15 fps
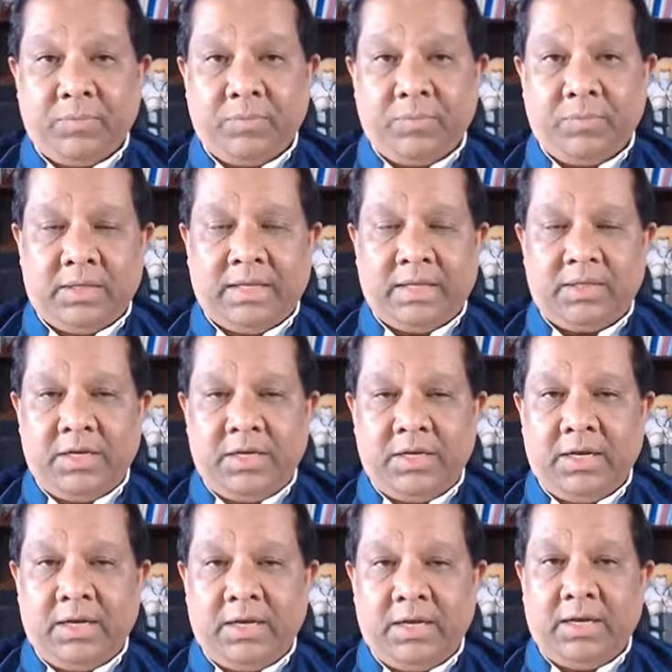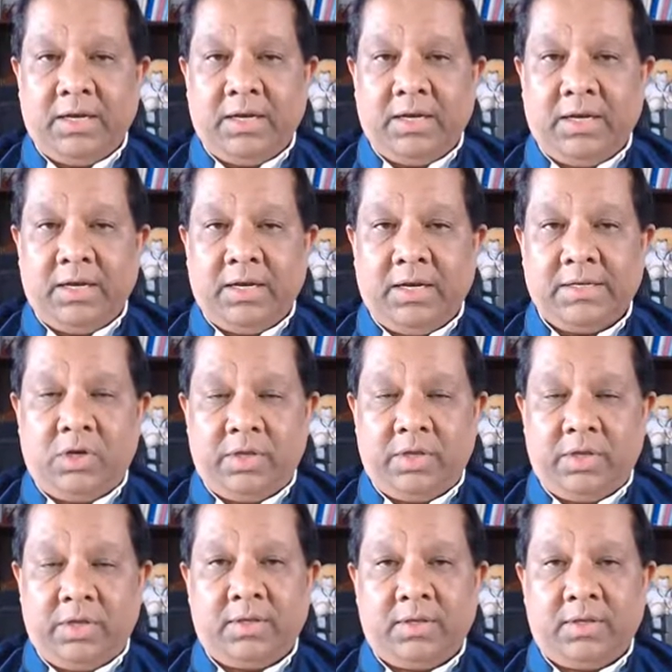uh, that the needle is actually
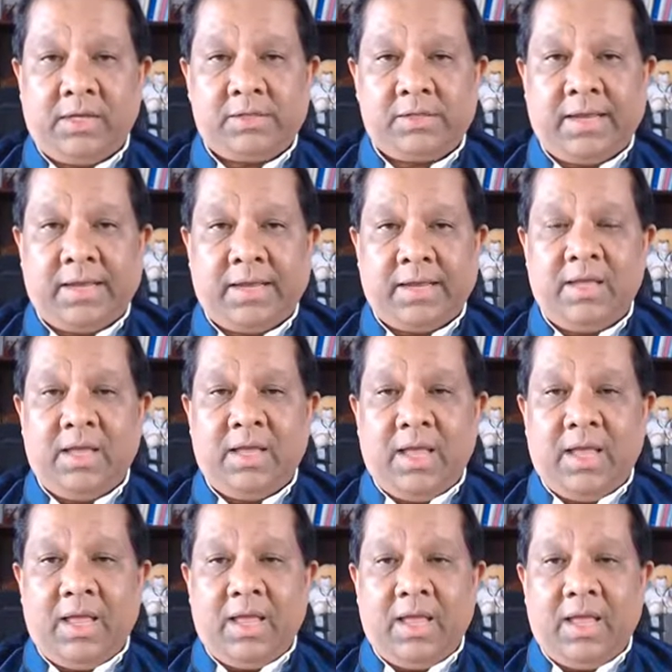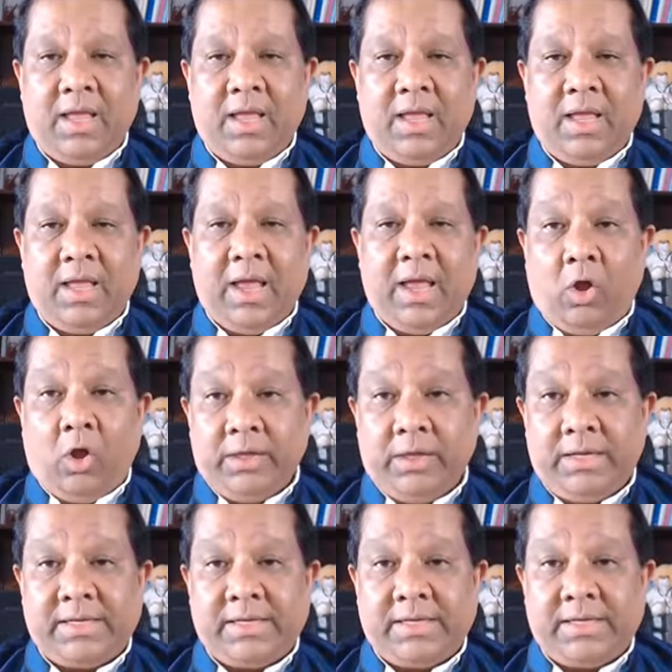within the thecal sac. And in all
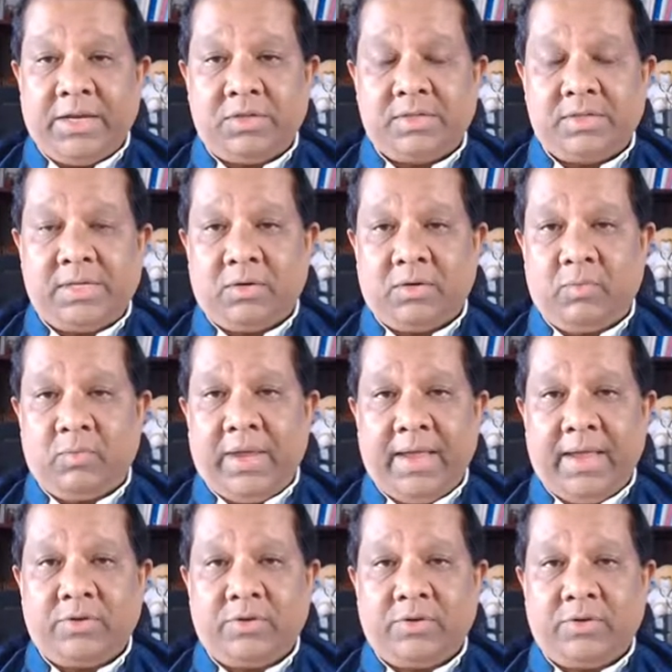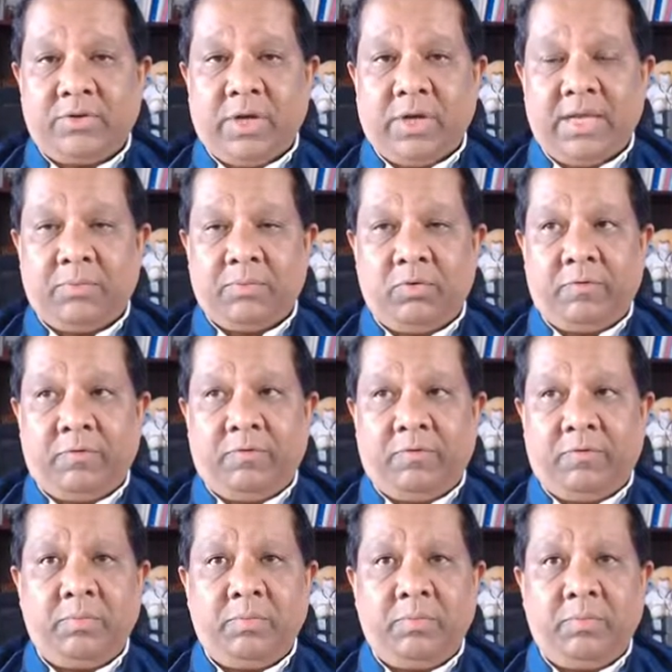these cases that we had dry tap, we
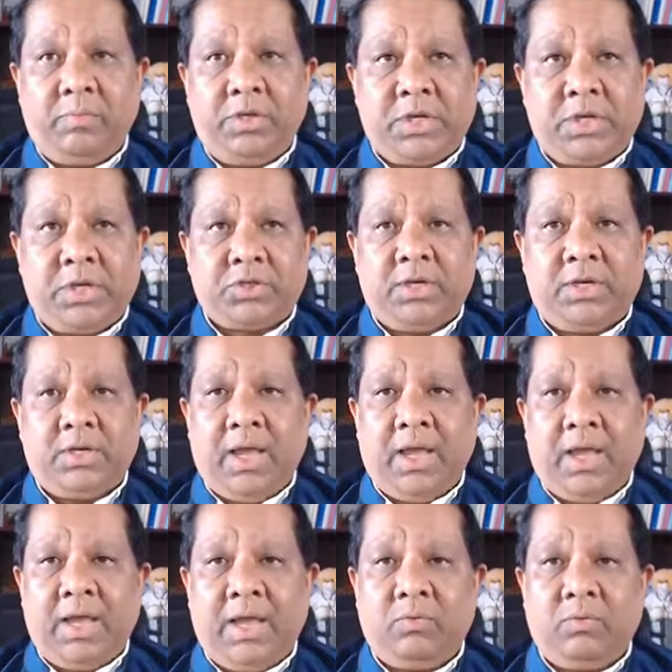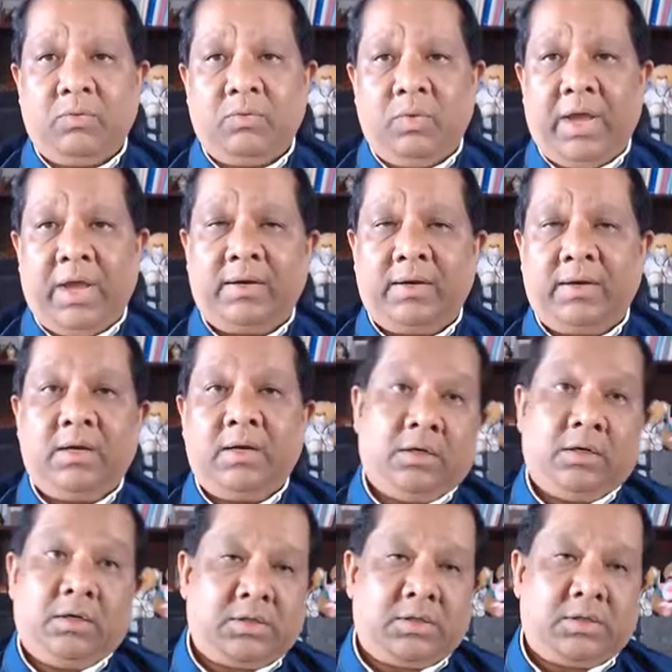performed the injection and we had a, a
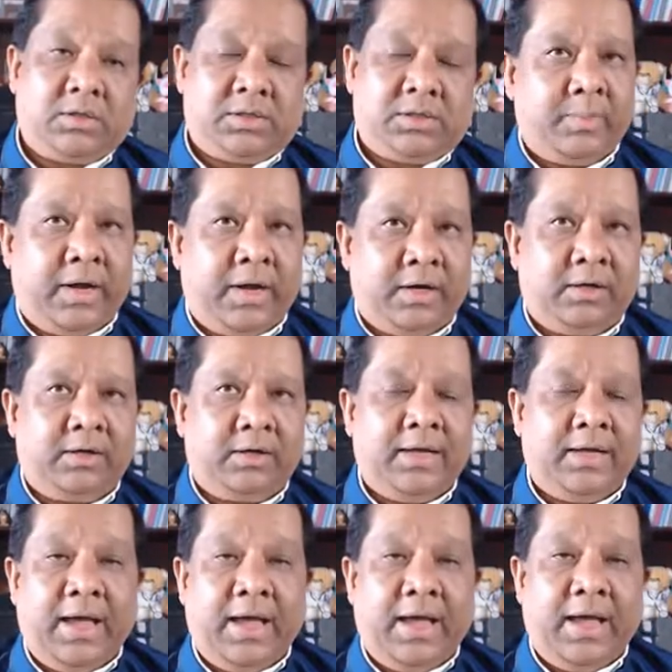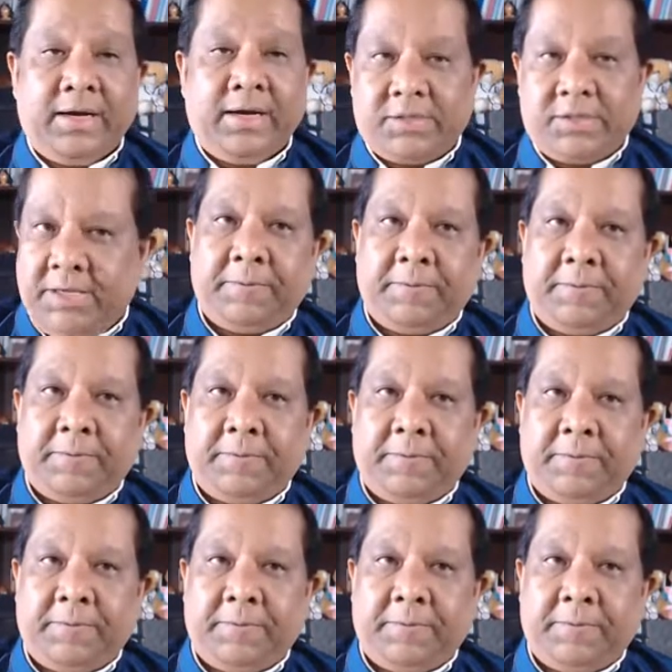successful spinal anesthesia.